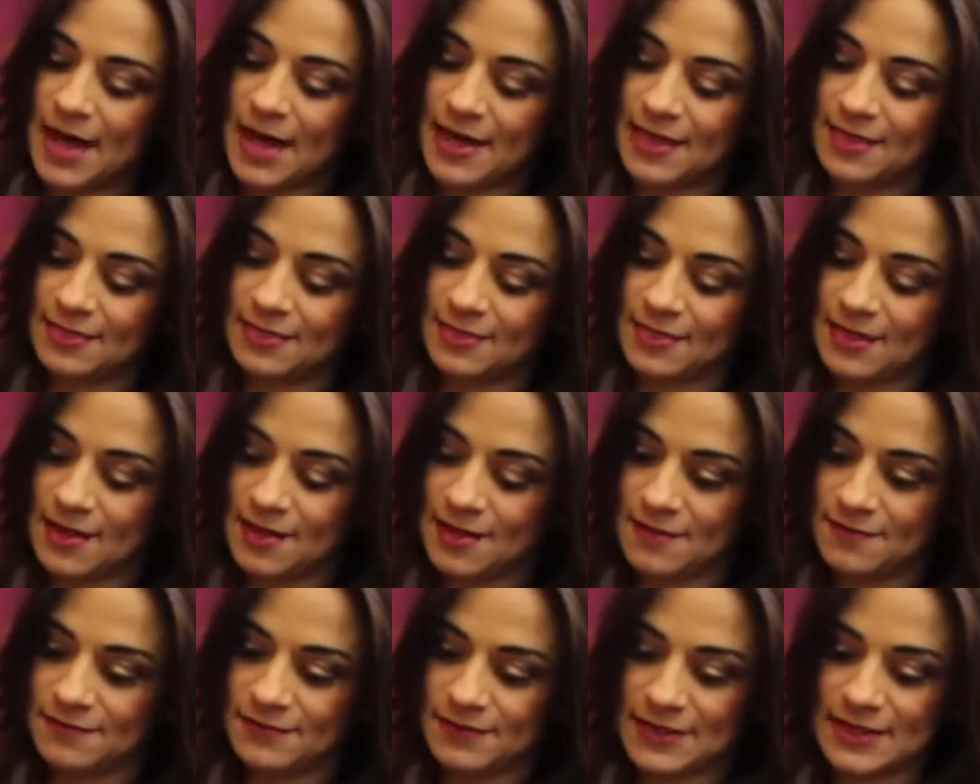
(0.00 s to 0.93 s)
I
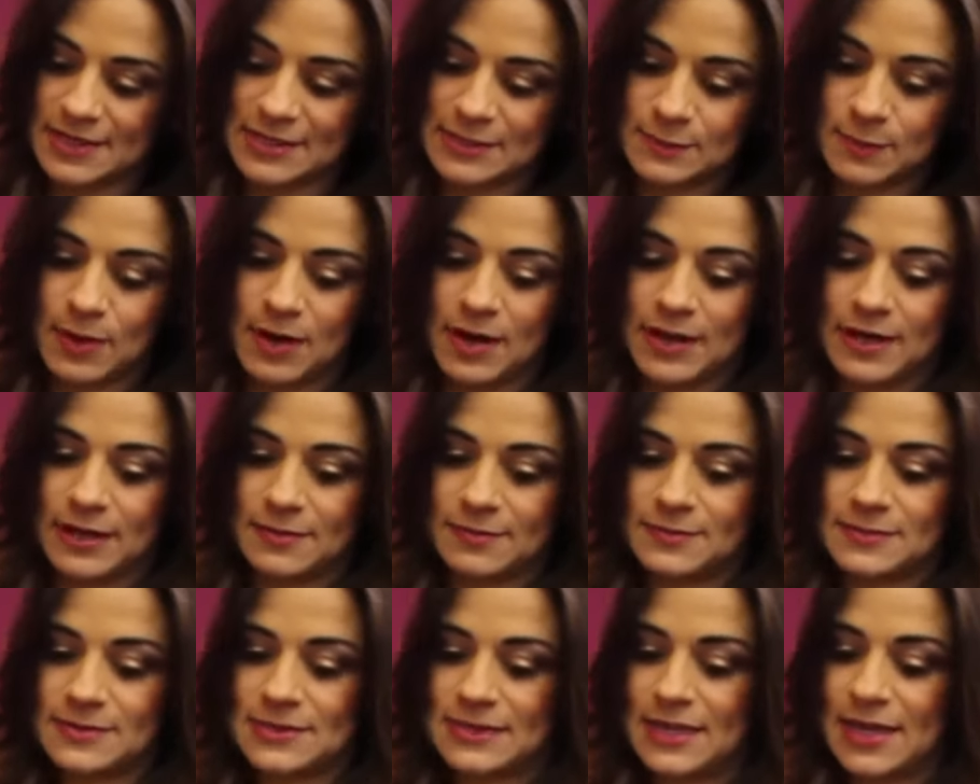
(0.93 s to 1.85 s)
love these
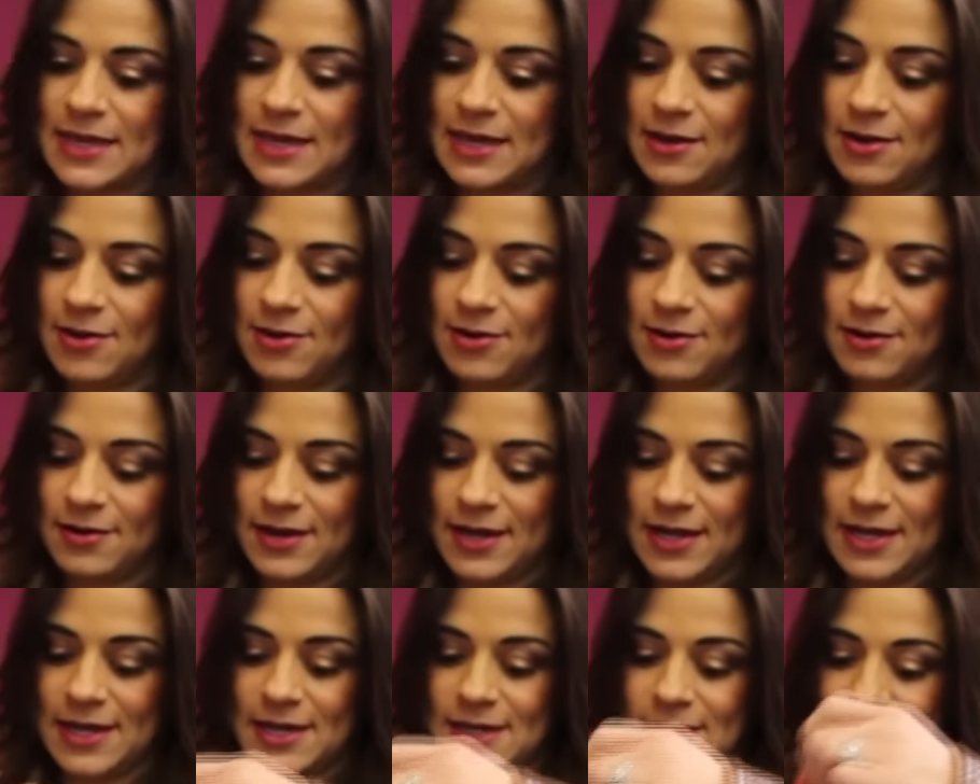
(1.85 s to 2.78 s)
bottoms. They are
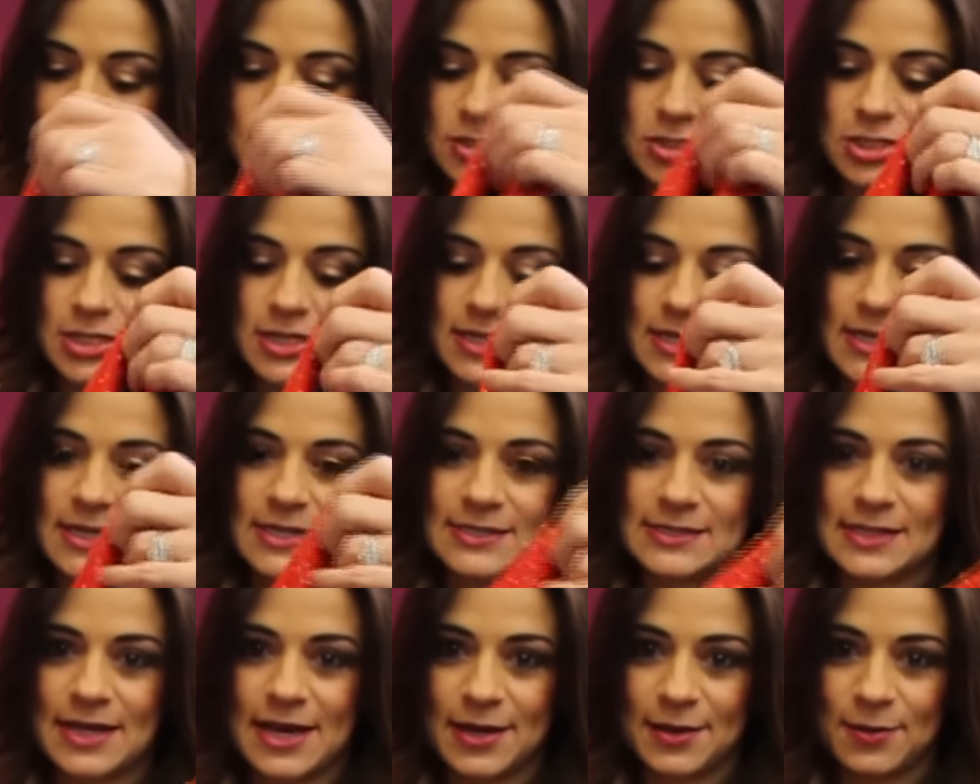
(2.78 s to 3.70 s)
a cheeky
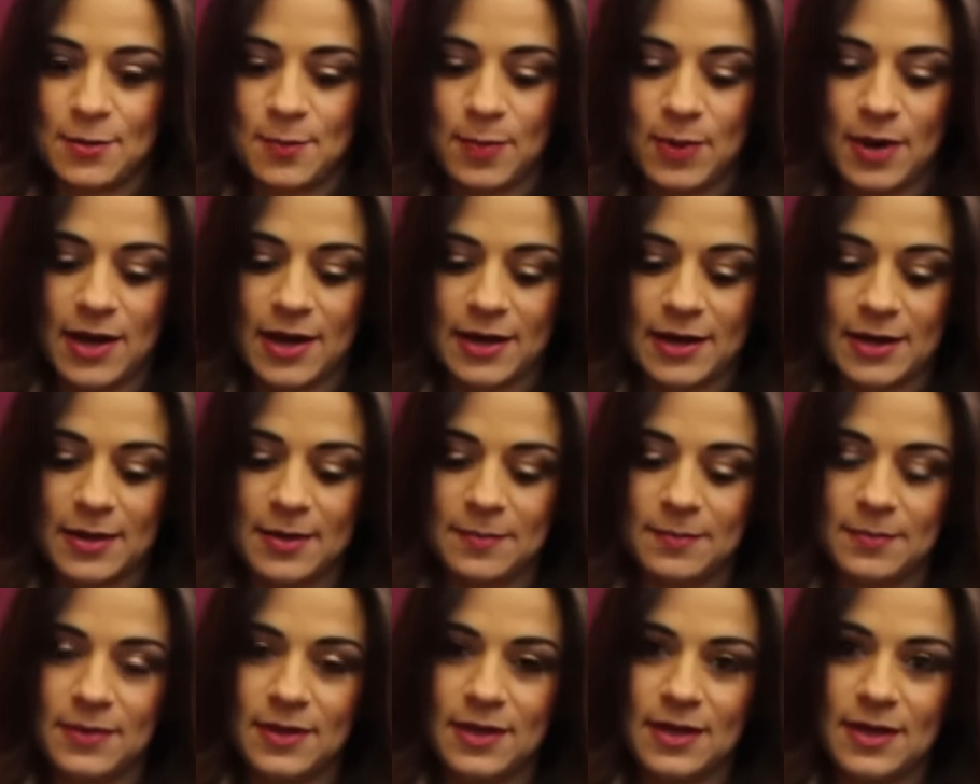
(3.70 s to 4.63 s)
style
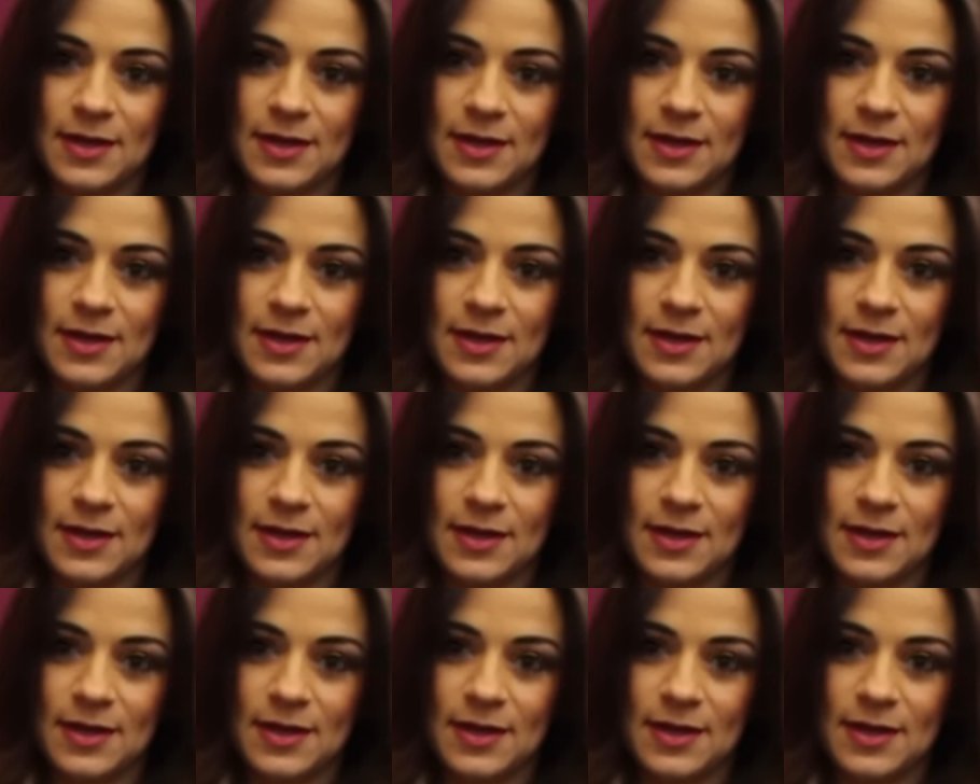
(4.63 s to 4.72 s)
bottom,